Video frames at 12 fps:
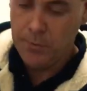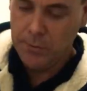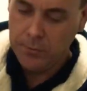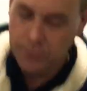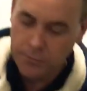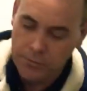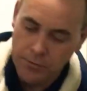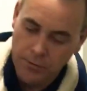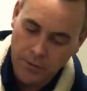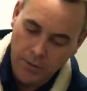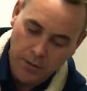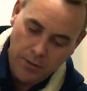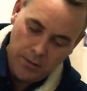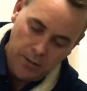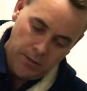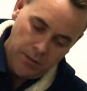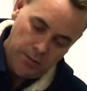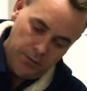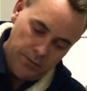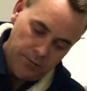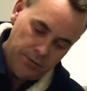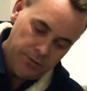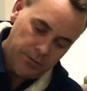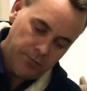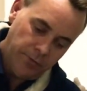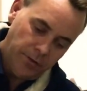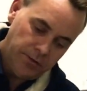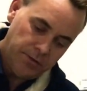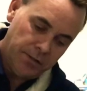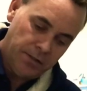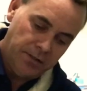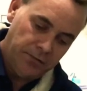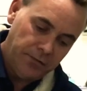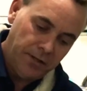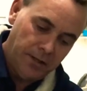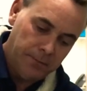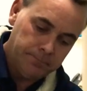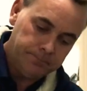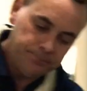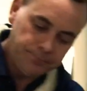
bilge, this float's going to lift up.